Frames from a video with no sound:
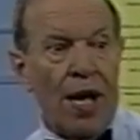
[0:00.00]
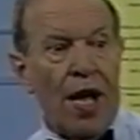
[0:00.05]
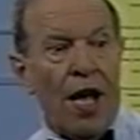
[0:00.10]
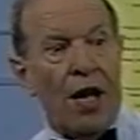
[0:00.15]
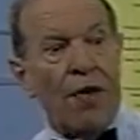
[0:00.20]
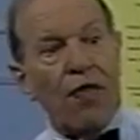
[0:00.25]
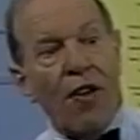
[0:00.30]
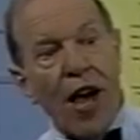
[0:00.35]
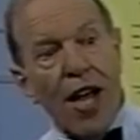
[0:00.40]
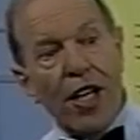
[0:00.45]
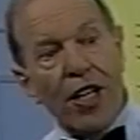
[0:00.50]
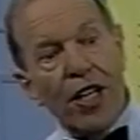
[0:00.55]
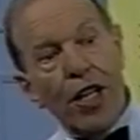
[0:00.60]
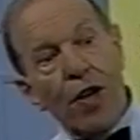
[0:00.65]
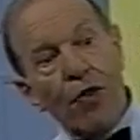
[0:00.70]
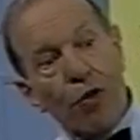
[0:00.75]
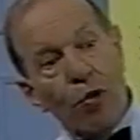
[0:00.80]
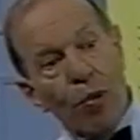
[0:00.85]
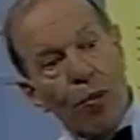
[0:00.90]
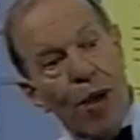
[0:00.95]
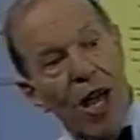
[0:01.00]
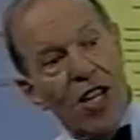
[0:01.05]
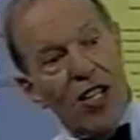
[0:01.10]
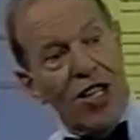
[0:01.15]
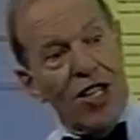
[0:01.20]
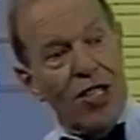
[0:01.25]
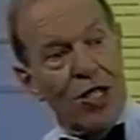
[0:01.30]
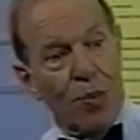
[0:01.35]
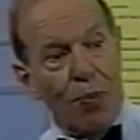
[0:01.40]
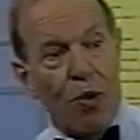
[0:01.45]
And finally, if we're
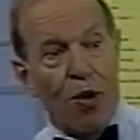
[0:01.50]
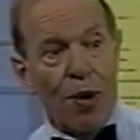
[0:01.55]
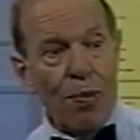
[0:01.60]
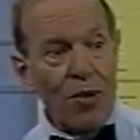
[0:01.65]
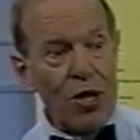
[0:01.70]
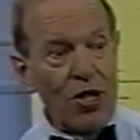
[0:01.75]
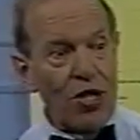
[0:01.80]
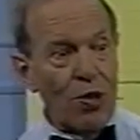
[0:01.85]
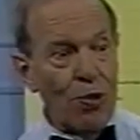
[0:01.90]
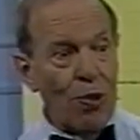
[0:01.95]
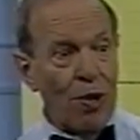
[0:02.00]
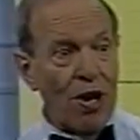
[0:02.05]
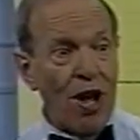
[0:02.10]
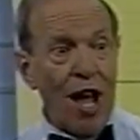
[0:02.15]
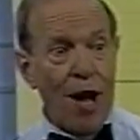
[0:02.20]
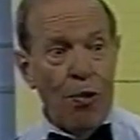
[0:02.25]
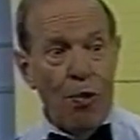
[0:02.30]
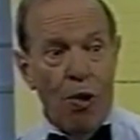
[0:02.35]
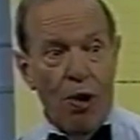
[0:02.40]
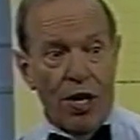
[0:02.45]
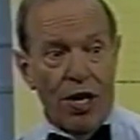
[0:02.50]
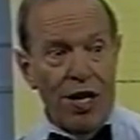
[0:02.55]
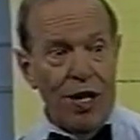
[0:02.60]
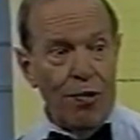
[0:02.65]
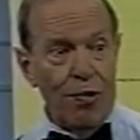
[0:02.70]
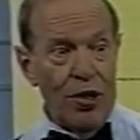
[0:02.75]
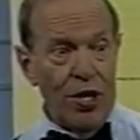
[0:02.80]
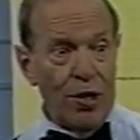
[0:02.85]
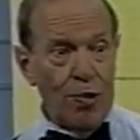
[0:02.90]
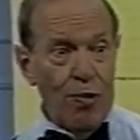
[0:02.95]
Macy's department store and I walk in
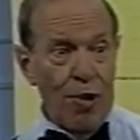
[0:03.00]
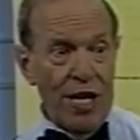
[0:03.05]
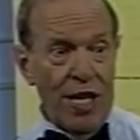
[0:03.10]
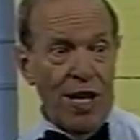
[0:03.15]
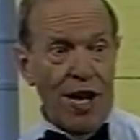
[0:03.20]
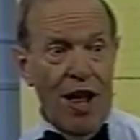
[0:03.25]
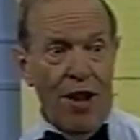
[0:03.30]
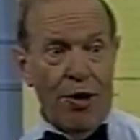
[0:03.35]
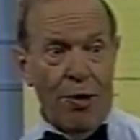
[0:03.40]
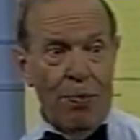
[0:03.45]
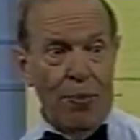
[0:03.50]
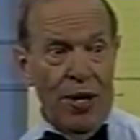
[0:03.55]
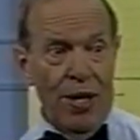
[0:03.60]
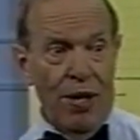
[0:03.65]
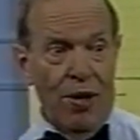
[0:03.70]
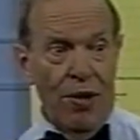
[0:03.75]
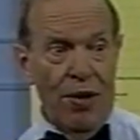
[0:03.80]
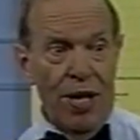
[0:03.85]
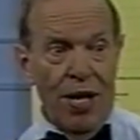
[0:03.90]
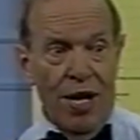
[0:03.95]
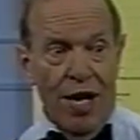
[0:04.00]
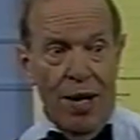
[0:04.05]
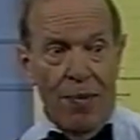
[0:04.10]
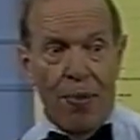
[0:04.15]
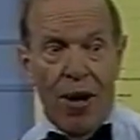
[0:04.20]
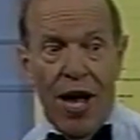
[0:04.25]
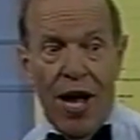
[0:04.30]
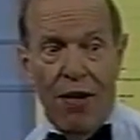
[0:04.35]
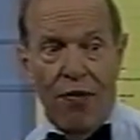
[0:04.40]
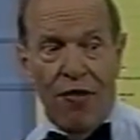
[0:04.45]
with a $20 bill and
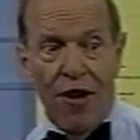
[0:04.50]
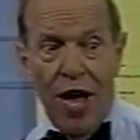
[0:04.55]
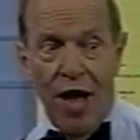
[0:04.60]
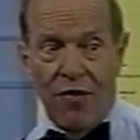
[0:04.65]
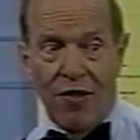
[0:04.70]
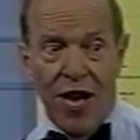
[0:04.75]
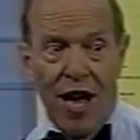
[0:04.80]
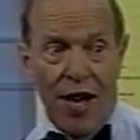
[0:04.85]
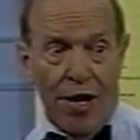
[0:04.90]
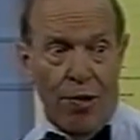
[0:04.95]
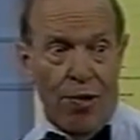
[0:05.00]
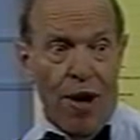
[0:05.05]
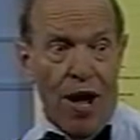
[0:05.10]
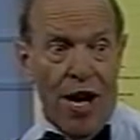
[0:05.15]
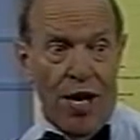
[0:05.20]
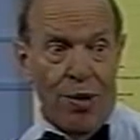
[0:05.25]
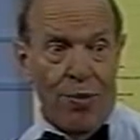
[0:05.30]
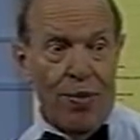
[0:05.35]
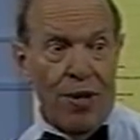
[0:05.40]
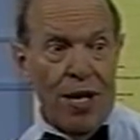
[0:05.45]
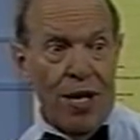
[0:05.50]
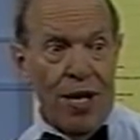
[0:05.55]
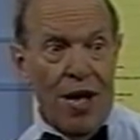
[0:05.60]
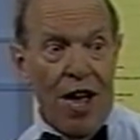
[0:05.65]
buy a $5 item,